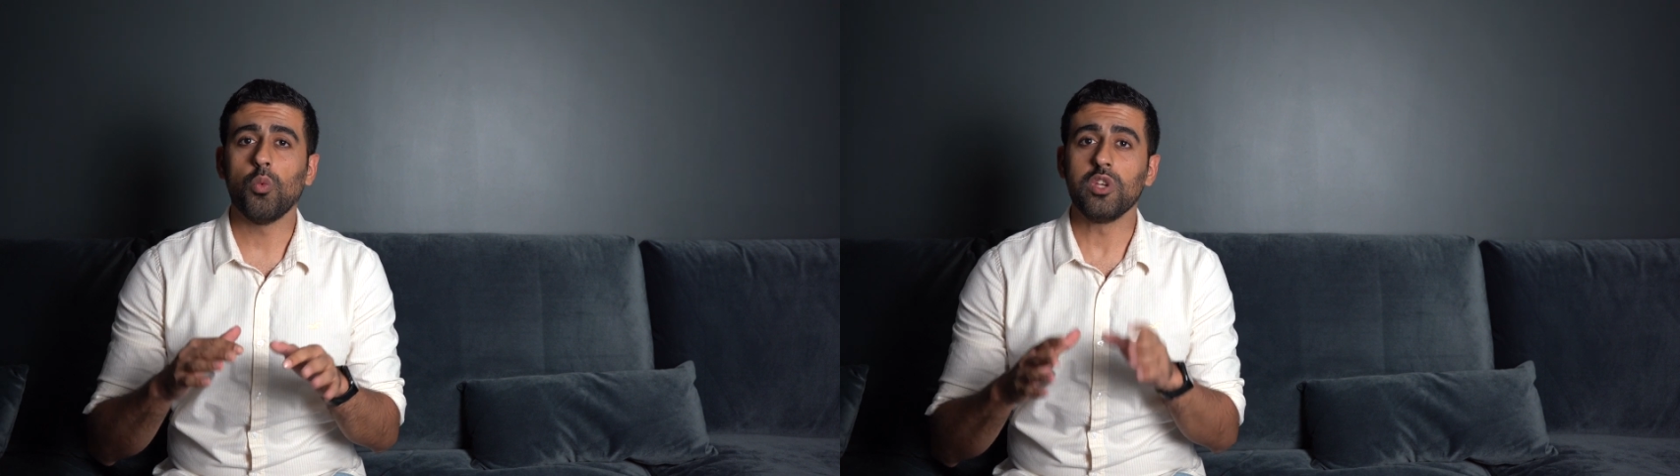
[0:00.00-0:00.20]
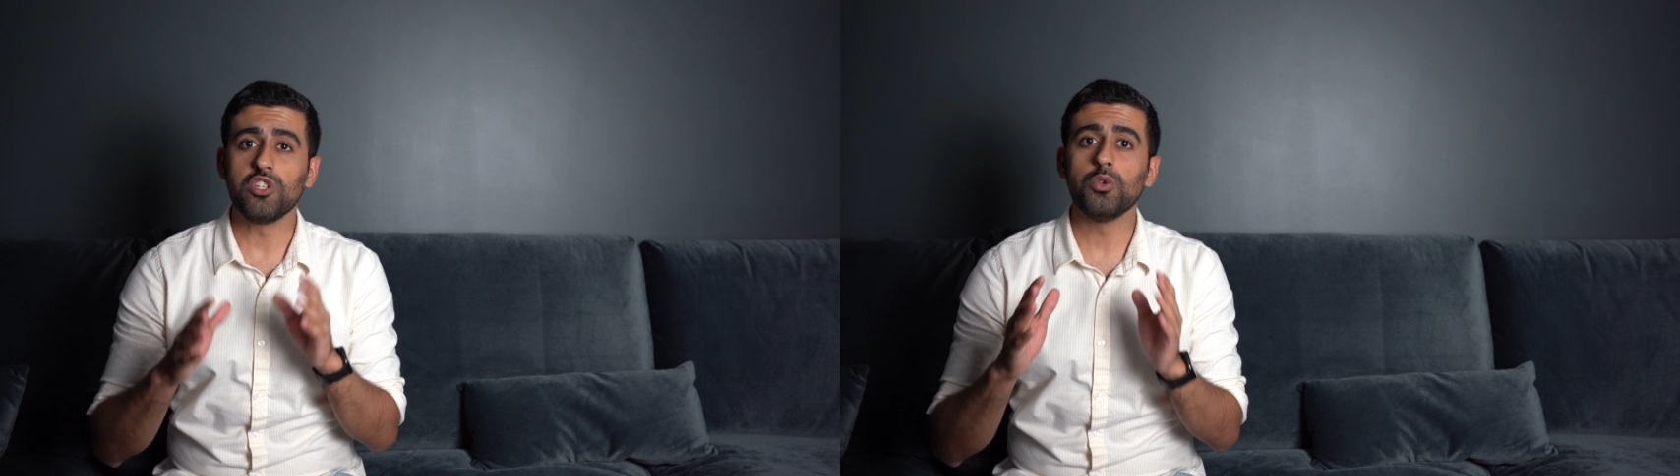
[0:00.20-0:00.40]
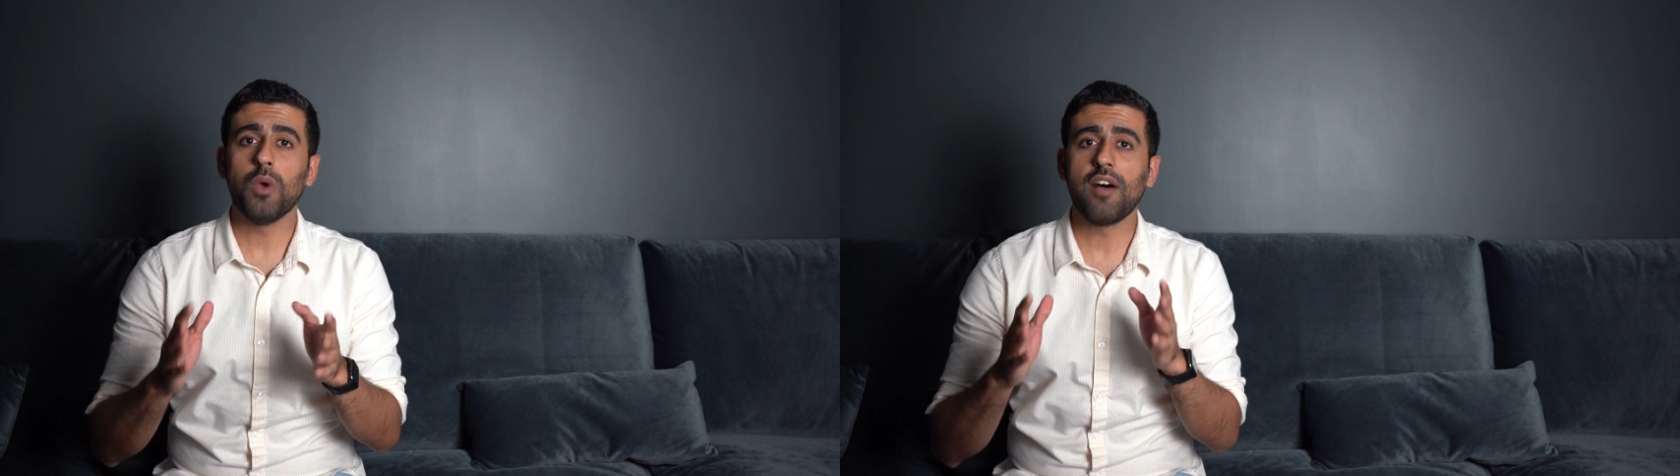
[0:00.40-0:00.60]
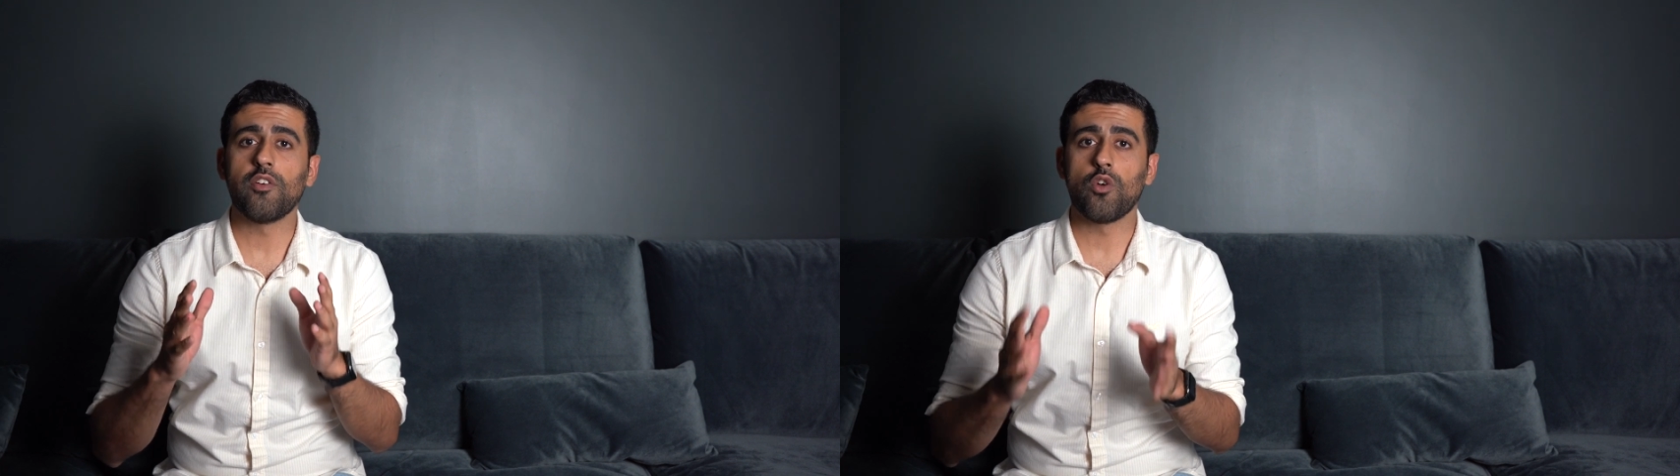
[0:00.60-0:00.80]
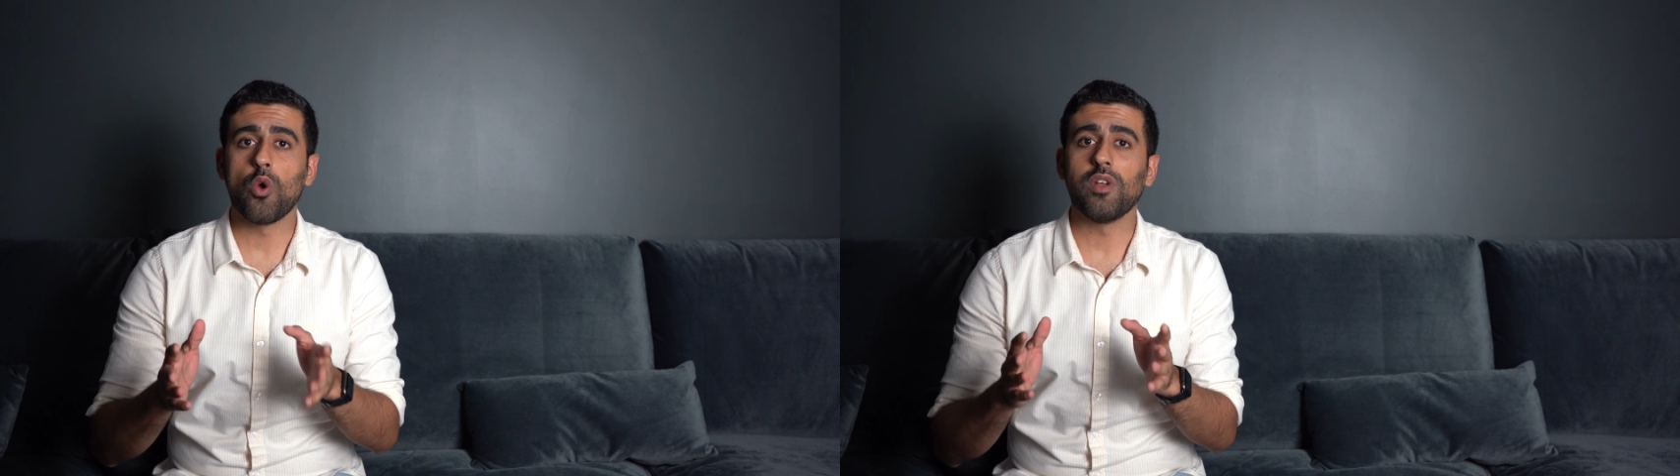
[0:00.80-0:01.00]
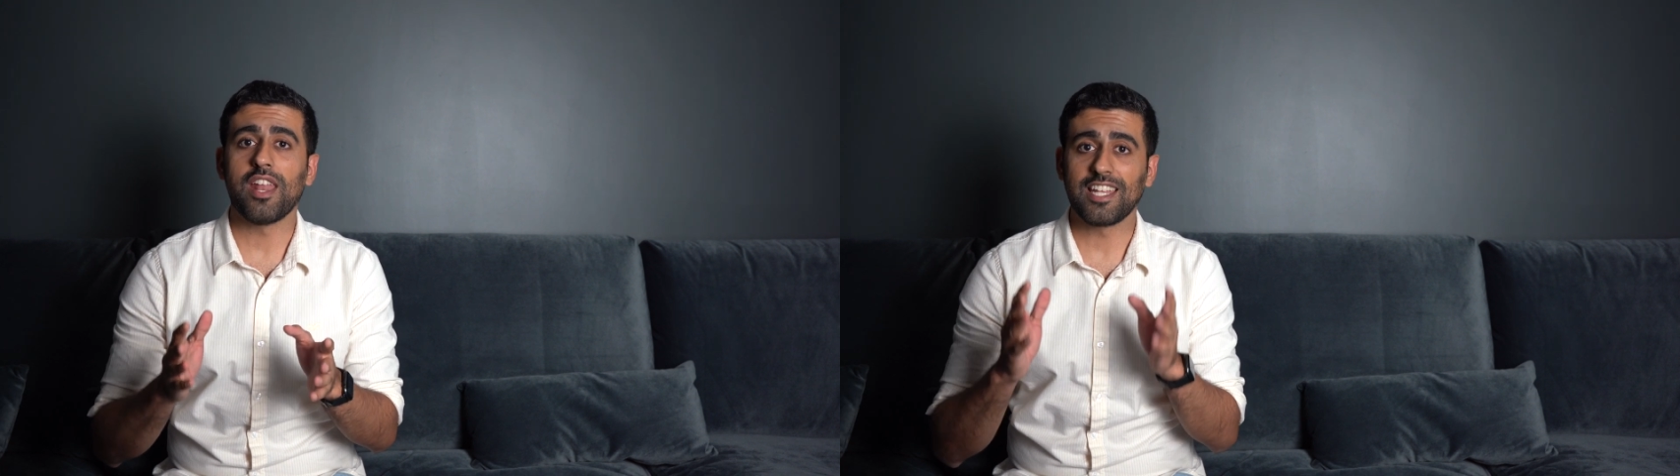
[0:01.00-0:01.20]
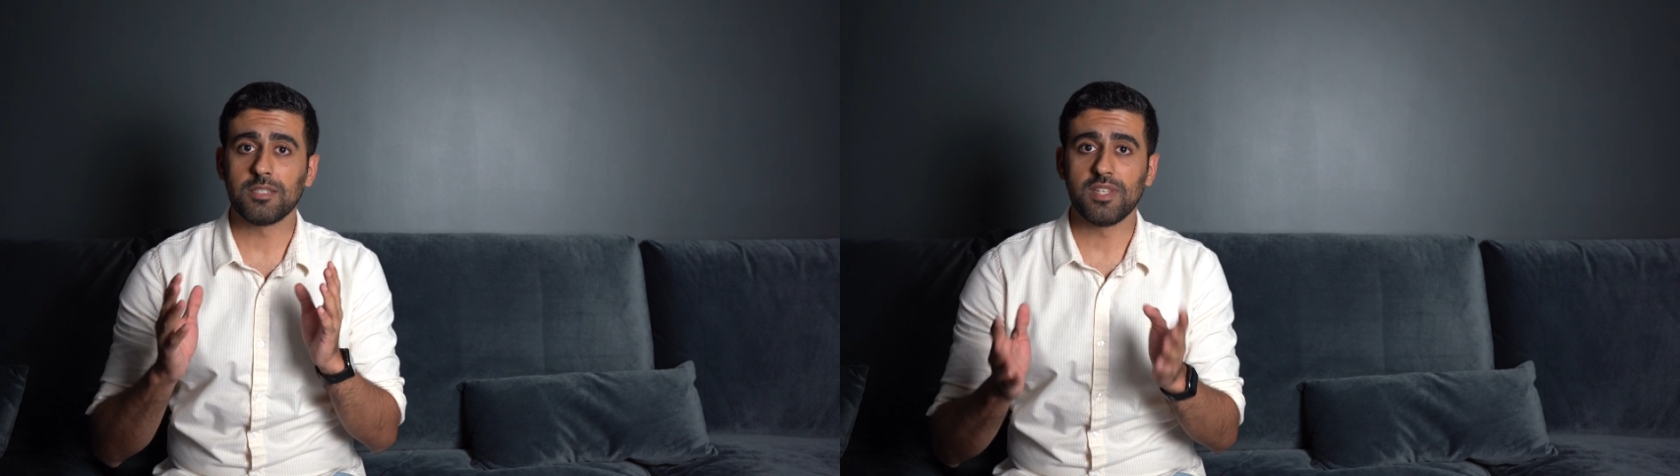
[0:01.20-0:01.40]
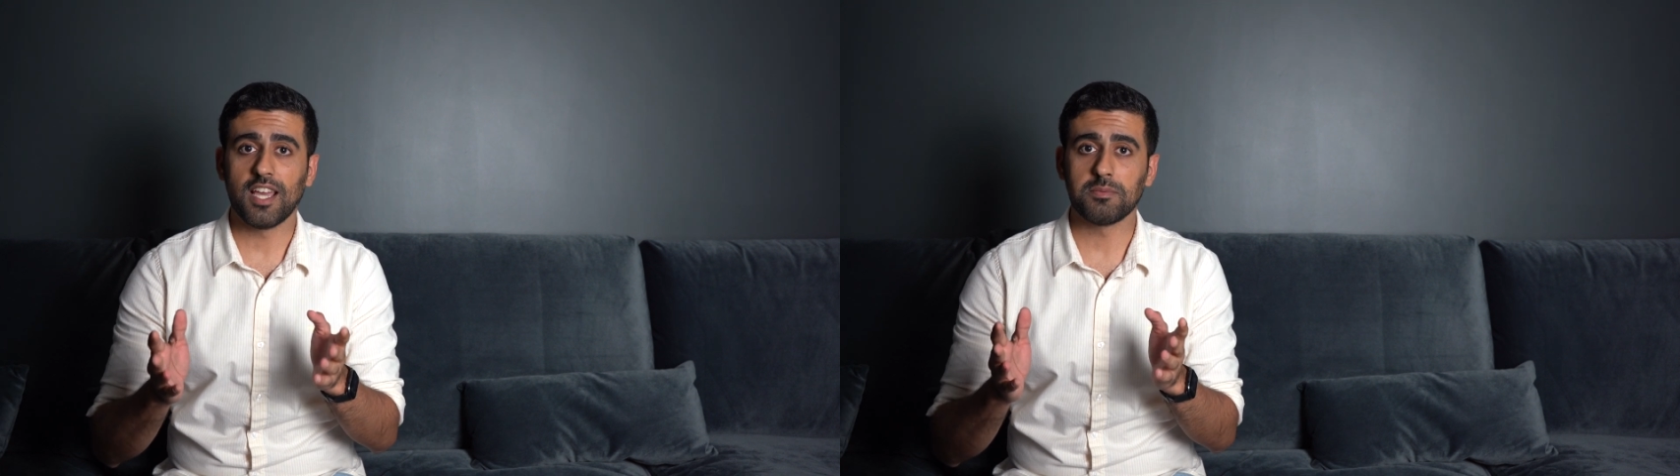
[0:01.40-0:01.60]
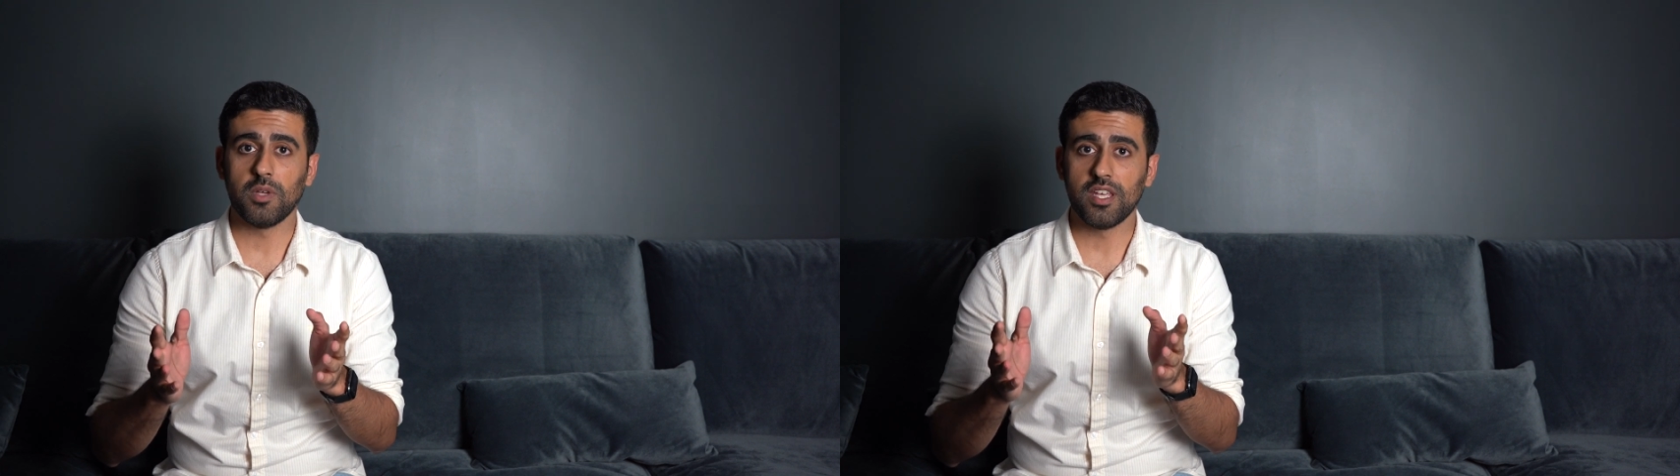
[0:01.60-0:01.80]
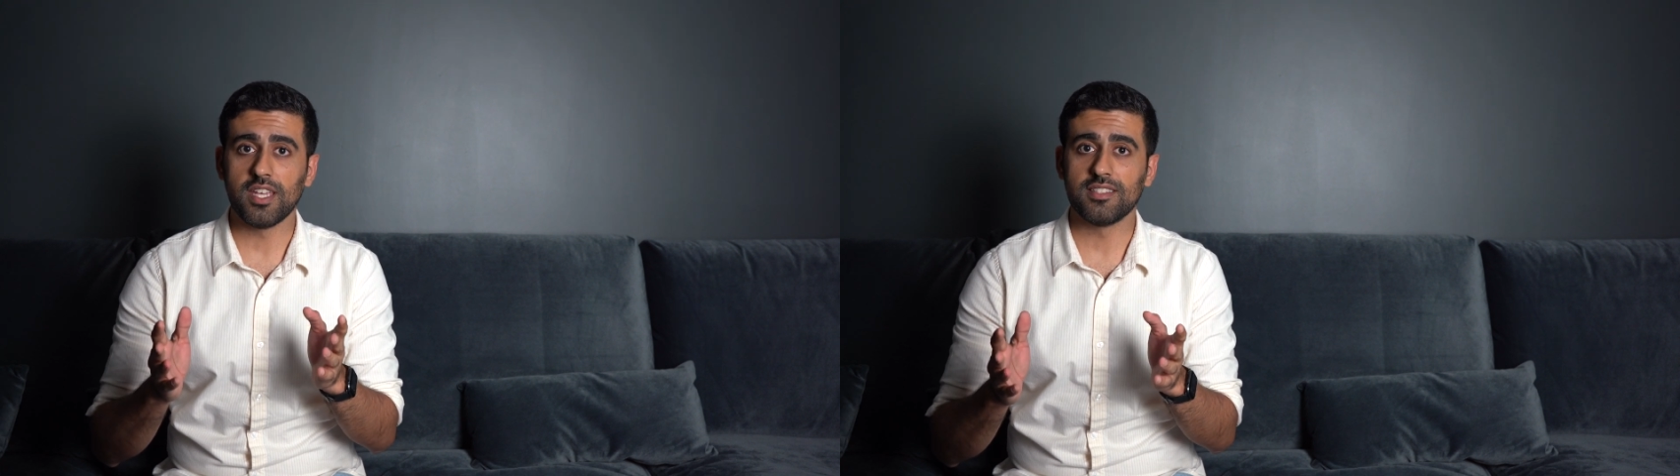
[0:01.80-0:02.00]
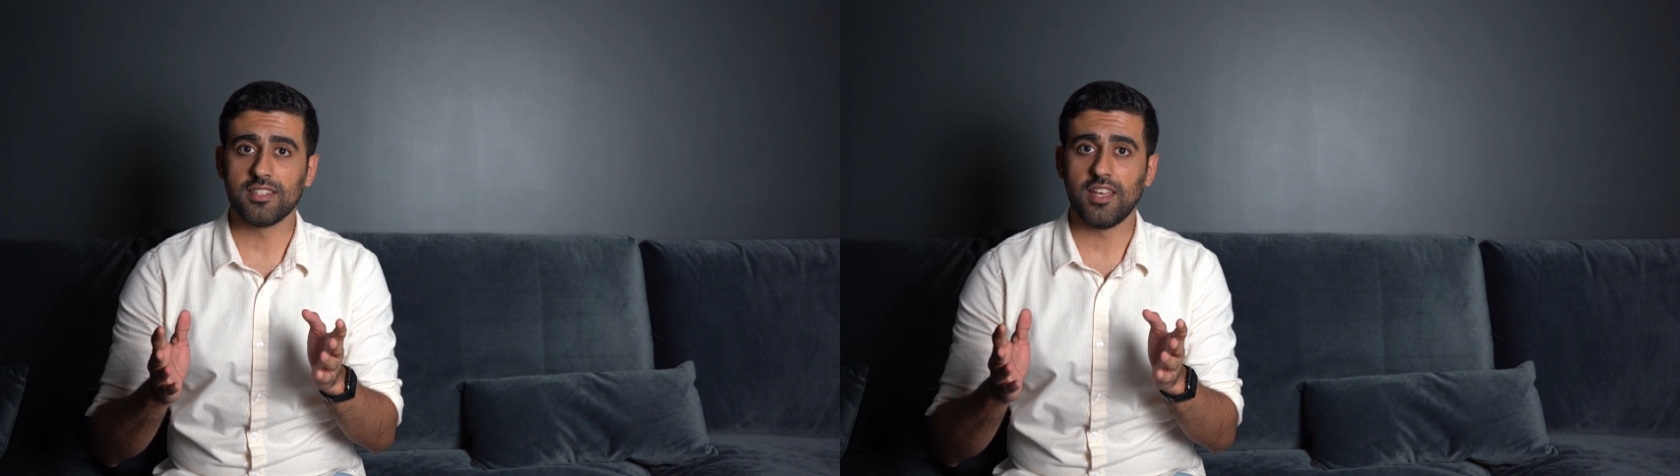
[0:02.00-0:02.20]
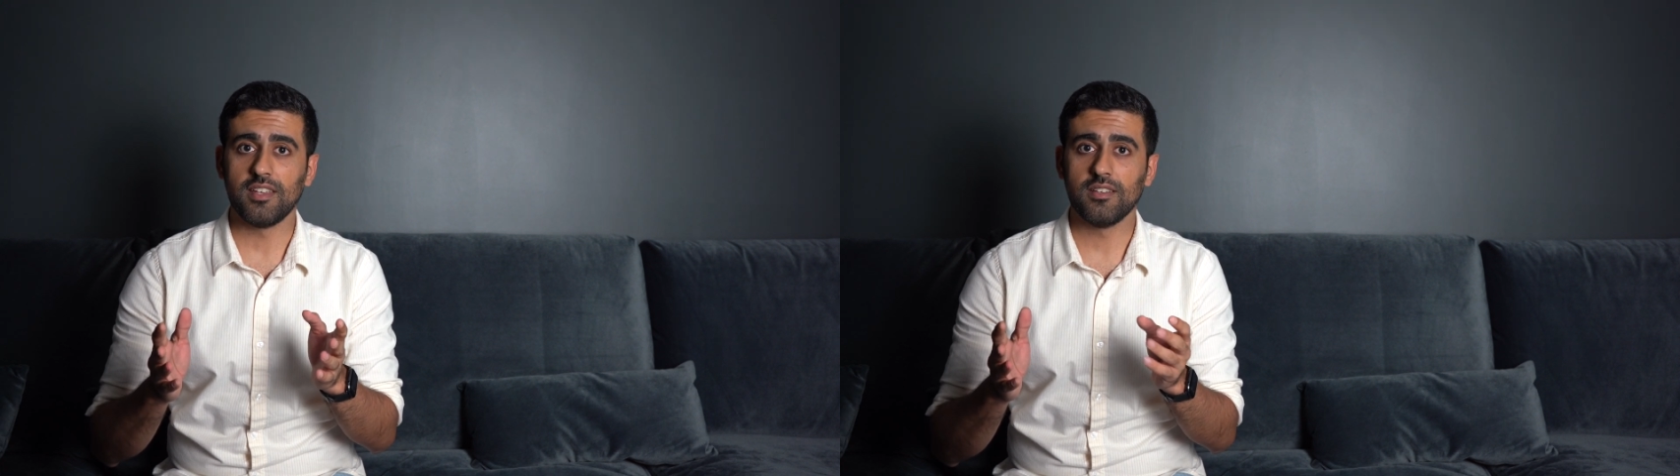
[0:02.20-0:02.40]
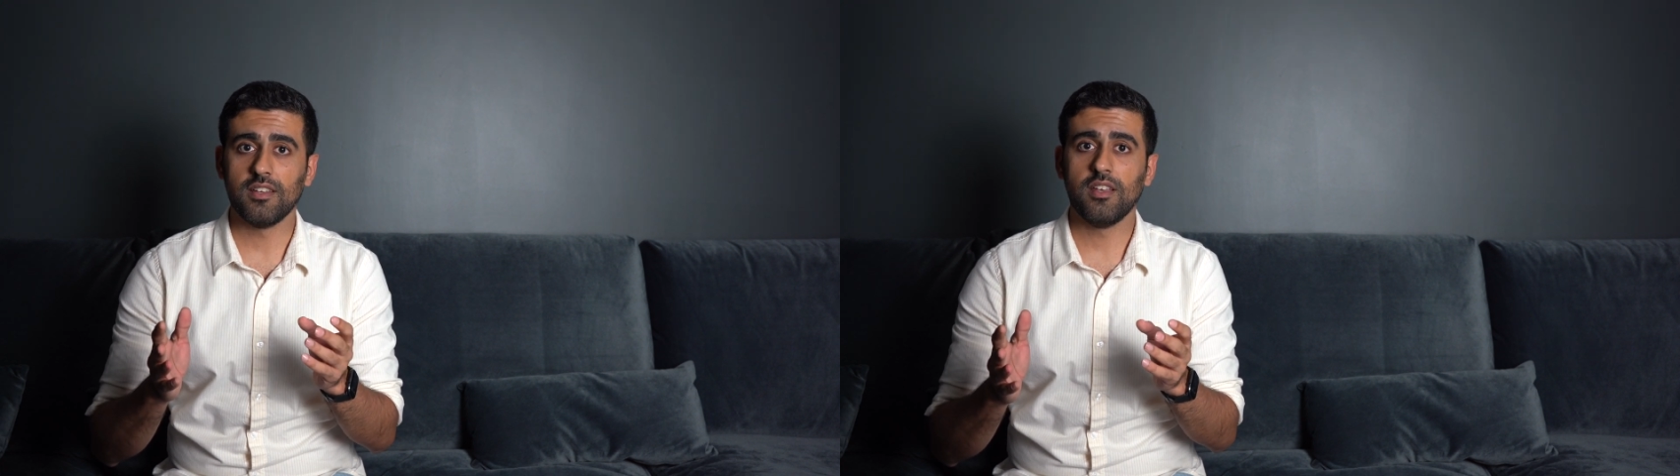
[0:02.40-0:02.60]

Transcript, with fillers: we do have our own anatomy expert here today,